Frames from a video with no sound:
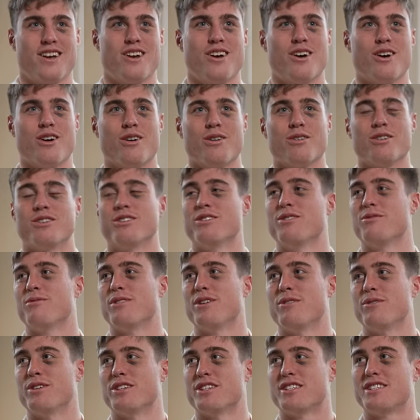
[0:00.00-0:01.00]
Oh,
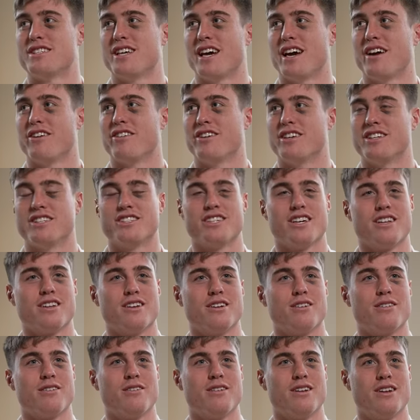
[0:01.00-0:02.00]
normally we're just tearing each
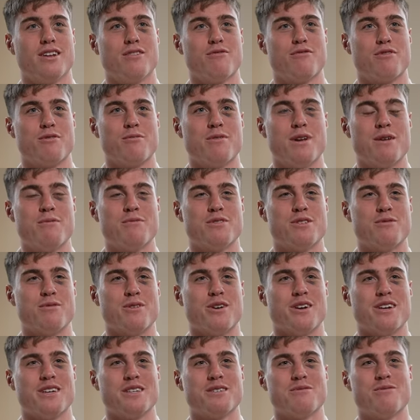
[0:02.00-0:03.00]
other limb from limb, to be
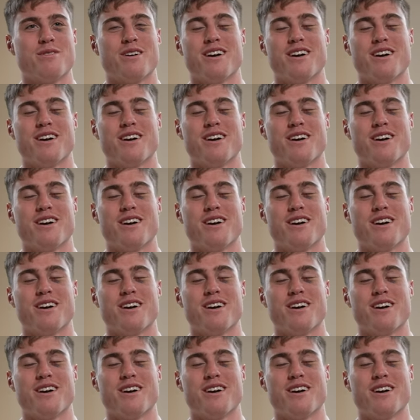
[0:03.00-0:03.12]
honest.